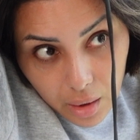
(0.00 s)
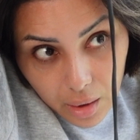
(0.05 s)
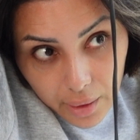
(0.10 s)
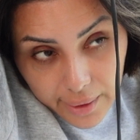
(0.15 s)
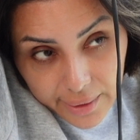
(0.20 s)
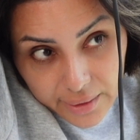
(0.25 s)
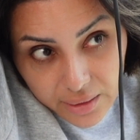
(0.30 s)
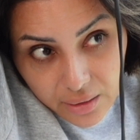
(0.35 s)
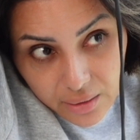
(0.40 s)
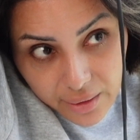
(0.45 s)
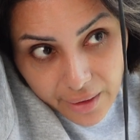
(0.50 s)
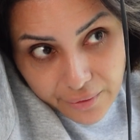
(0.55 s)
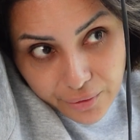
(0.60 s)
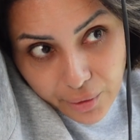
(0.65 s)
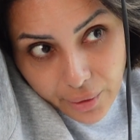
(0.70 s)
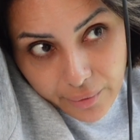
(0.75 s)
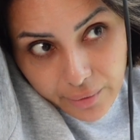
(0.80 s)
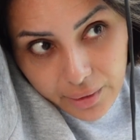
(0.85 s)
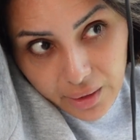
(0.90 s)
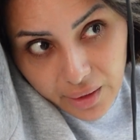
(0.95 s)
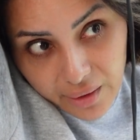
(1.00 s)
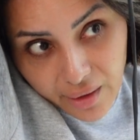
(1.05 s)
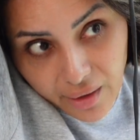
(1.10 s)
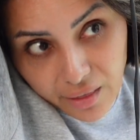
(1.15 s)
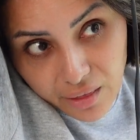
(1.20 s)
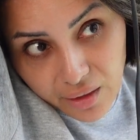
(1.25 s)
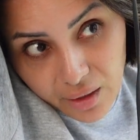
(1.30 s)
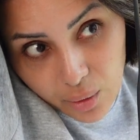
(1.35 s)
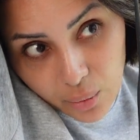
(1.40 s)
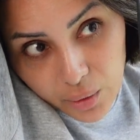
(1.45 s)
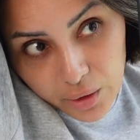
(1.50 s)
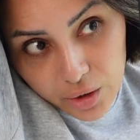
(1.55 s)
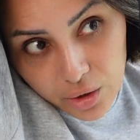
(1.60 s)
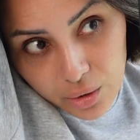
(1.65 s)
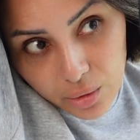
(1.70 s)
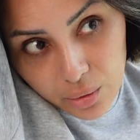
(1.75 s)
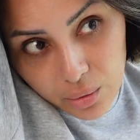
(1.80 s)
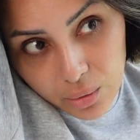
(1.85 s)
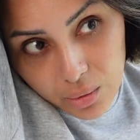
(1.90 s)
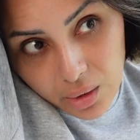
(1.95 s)
And have you ever done that thing where
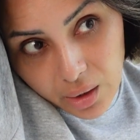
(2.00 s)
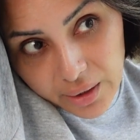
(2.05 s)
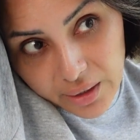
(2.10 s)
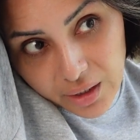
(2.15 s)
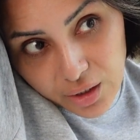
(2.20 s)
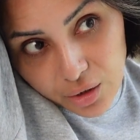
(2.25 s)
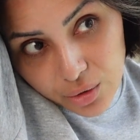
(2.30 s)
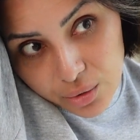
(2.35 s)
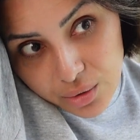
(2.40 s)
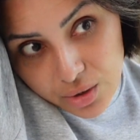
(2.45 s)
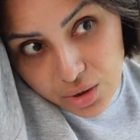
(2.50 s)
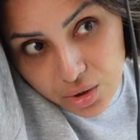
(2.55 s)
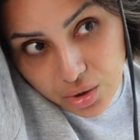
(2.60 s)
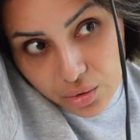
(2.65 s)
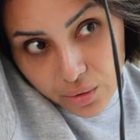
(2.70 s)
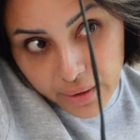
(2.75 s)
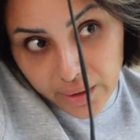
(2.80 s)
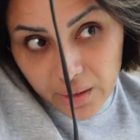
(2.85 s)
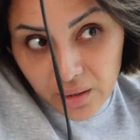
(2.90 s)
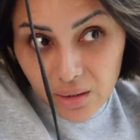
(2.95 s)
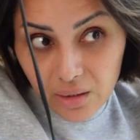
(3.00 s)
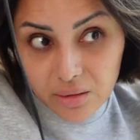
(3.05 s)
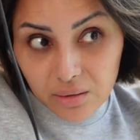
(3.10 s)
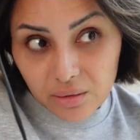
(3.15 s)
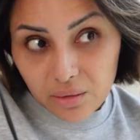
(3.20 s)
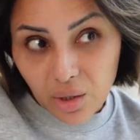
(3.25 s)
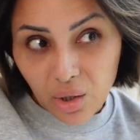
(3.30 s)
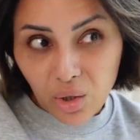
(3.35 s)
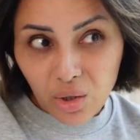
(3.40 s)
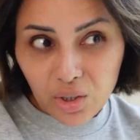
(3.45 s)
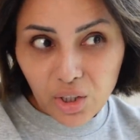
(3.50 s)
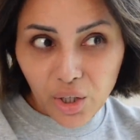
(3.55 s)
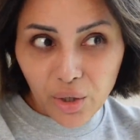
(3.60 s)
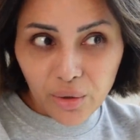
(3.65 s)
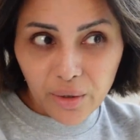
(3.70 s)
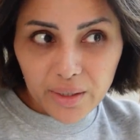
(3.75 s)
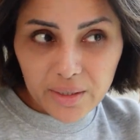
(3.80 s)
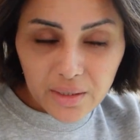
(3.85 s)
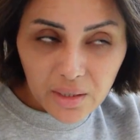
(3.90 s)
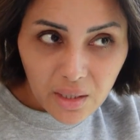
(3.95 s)
you kind of use a straightener? Oh no,
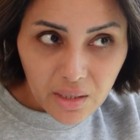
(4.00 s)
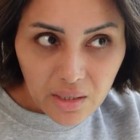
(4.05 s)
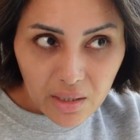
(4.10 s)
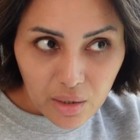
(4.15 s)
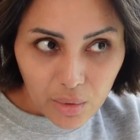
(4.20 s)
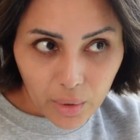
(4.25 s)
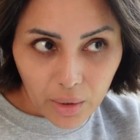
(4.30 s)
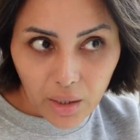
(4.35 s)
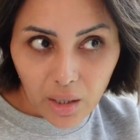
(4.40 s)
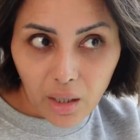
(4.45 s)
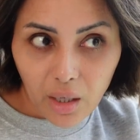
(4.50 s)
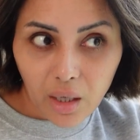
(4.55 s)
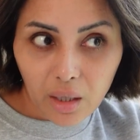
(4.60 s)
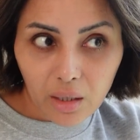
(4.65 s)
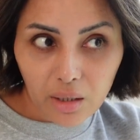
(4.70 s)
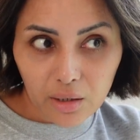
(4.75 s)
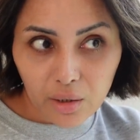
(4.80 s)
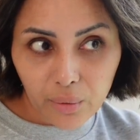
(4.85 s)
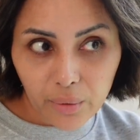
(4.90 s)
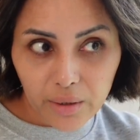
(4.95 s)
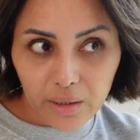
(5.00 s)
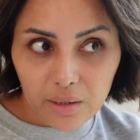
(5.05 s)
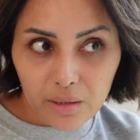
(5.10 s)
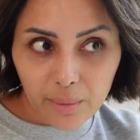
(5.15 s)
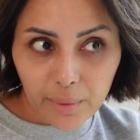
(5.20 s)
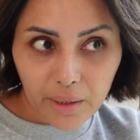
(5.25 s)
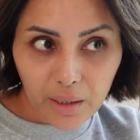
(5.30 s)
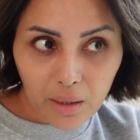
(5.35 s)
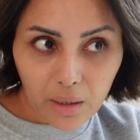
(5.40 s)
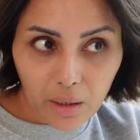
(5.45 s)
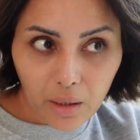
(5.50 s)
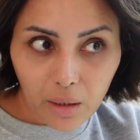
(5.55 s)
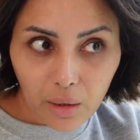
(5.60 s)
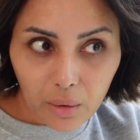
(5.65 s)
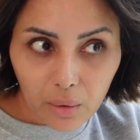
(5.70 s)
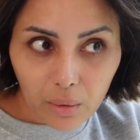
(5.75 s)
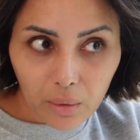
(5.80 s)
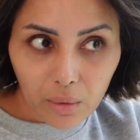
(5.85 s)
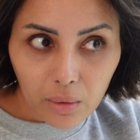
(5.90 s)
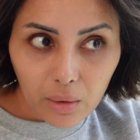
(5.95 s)
that's turned into a curl. I don't want it to be a
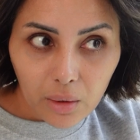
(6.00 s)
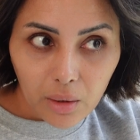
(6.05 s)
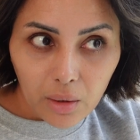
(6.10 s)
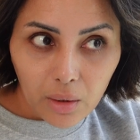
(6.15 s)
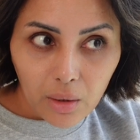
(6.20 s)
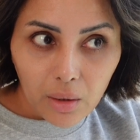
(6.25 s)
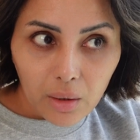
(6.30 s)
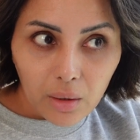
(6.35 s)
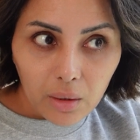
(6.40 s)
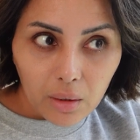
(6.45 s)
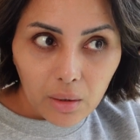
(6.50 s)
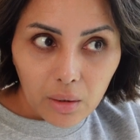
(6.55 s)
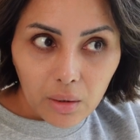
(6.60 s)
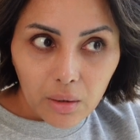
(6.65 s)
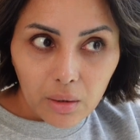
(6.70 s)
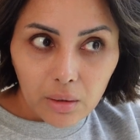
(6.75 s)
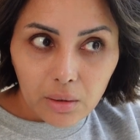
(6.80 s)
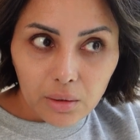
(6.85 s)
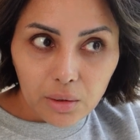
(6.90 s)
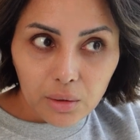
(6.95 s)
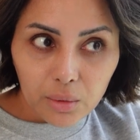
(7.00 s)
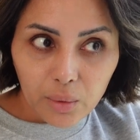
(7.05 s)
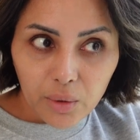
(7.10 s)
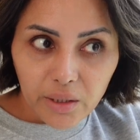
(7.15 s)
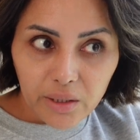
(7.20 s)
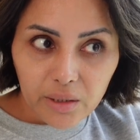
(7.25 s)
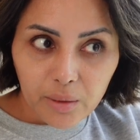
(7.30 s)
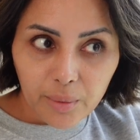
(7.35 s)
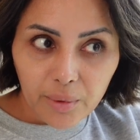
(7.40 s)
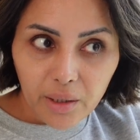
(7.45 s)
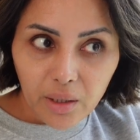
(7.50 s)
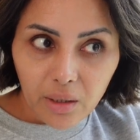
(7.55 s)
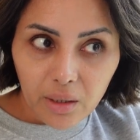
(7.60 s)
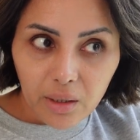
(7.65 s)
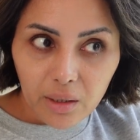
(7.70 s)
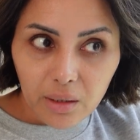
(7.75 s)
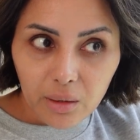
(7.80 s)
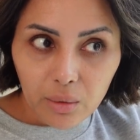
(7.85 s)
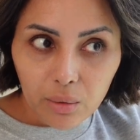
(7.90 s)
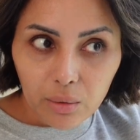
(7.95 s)
curl. I just want it to be
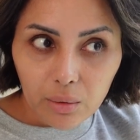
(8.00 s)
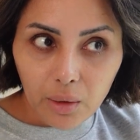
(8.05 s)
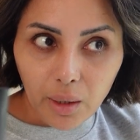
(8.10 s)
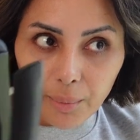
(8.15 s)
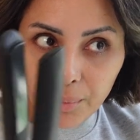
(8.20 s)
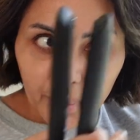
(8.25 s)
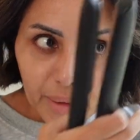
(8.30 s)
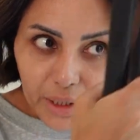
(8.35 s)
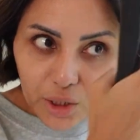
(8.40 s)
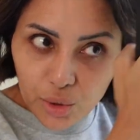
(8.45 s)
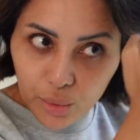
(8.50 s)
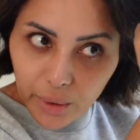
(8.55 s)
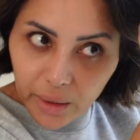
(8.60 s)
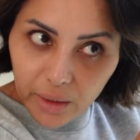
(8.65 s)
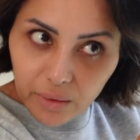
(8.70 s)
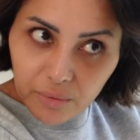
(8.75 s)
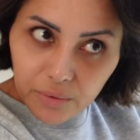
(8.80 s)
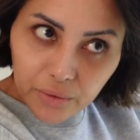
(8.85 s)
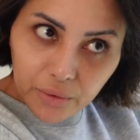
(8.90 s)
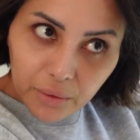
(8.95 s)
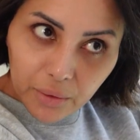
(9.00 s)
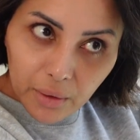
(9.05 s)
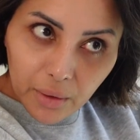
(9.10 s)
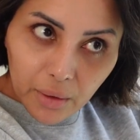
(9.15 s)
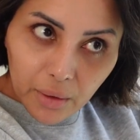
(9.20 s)
like a little, like beach waves.